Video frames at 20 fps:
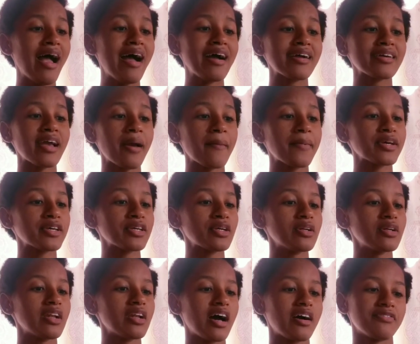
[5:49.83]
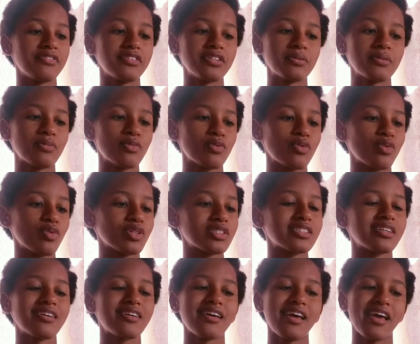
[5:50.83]
Can make you laugh in the most
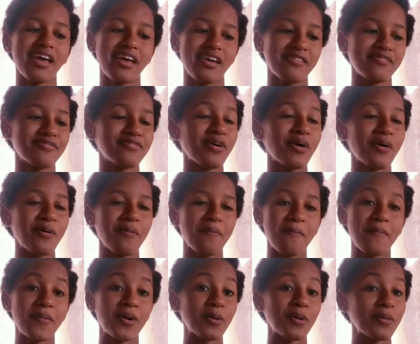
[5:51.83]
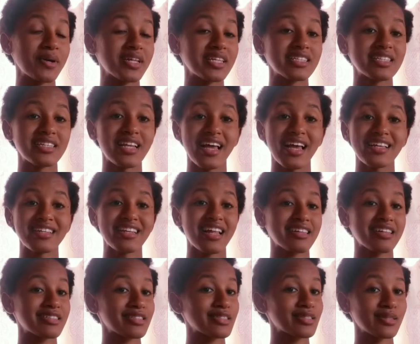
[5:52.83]
f up moments, like
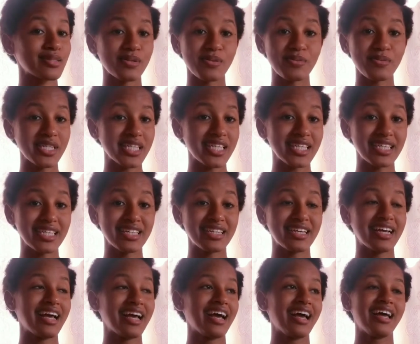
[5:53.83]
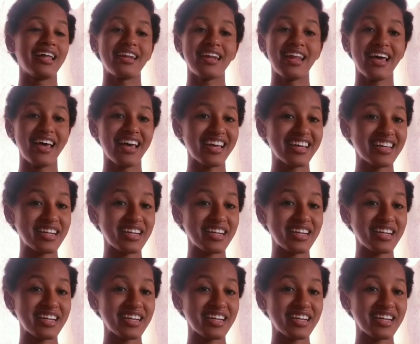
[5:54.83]
that's so me. Like